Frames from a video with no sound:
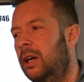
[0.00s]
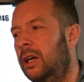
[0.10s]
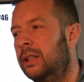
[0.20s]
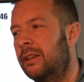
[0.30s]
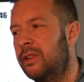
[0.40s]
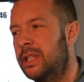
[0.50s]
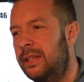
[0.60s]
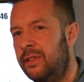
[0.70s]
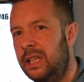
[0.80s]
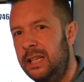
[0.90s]
And I
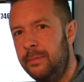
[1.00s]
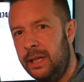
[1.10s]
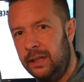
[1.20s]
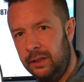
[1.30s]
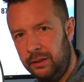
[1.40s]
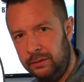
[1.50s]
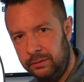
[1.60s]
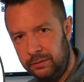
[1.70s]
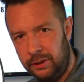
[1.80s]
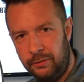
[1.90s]
received an email
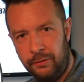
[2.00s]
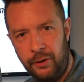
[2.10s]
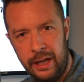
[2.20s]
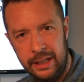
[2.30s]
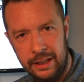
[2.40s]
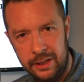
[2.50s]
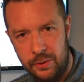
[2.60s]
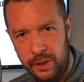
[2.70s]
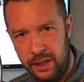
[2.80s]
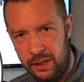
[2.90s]
on Friday last
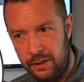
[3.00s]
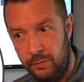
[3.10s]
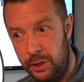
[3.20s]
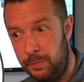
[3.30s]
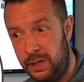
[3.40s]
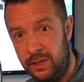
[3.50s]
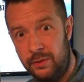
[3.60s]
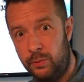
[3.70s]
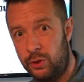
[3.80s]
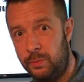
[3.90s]
week, which, because
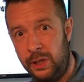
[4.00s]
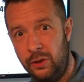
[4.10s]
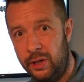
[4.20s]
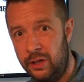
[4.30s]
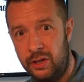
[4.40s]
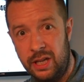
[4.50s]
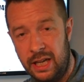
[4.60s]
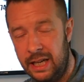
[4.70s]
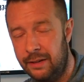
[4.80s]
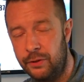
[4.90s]
of what's been going on,
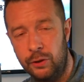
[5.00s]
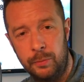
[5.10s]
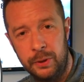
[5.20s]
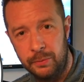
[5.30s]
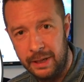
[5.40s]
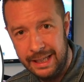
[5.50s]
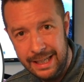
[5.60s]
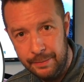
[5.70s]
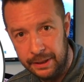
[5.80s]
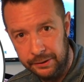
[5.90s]
I haven't opened my
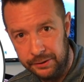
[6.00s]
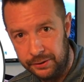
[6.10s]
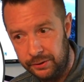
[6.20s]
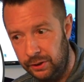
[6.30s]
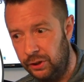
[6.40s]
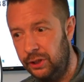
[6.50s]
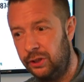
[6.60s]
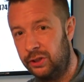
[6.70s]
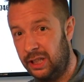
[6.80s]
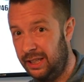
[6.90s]
emails. You know, you
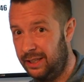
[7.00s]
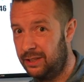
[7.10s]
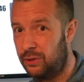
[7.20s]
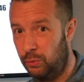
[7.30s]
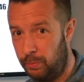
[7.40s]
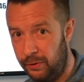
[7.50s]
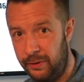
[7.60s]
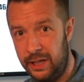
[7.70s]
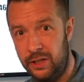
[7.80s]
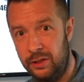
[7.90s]
could say that that's
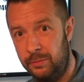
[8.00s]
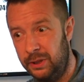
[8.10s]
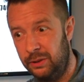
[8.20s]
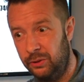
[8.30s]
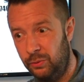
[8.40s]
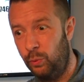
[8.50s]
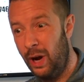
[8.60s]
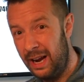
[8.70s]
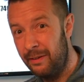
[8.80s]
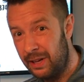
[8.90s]
unprofessional, but
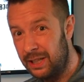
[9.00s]
where I've